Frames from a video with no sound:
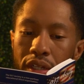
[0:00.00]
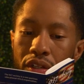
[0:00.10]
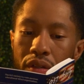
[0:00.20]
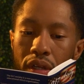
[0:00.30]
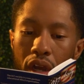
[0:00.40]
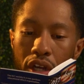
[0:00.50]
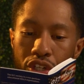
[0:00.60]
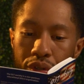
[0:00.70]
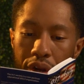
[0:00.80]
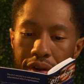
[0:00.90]
to the
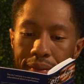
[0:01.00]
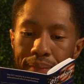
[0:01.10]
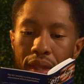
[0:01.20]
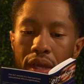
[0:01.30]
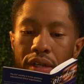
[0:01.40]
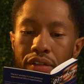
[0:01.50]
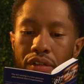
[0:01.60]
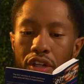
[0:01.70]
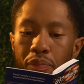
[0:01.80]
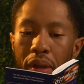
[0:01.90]
contrary,
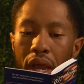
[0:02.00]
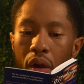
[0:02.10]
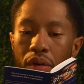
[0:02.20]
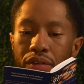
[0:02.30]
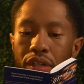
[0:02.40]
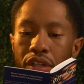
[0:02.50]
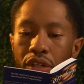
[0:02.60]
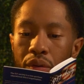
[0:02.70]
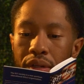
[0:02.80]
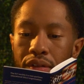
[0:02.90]
such powers and
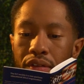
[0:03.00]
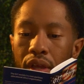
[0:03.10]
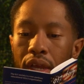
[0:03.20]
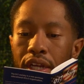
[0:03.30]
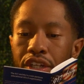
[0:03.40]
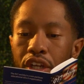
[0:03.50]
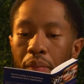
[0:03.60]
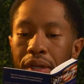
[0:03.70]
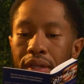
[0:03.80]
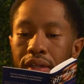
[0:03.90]
duties shall
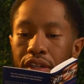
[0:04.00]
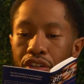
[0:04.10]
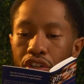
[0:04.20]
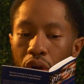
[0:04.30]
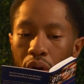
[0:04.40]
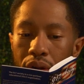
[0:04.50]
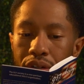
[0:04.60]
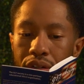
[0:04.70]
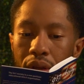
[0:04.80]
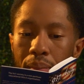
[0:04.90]
be
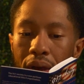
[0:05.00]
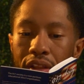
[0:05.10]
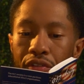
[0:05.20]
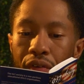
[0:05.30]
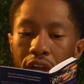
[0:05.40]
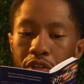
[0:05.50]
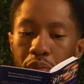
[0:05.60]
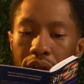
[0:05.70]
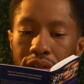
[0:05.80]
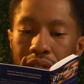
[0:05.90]
discharged by the vice
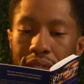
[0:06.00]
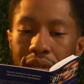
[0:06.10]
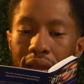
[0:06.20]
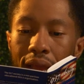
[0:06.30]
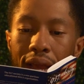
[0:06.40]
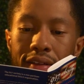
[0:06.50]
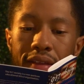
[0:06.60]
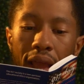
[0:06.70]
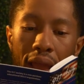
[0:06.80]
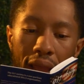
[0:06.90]
president
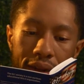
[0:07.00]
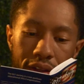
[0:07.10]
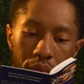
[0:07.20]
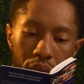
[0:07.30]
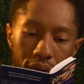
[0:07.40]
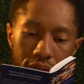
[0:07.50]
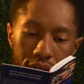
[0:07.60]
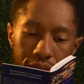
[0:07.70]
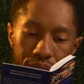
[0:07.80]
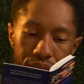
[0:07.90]
as acting president.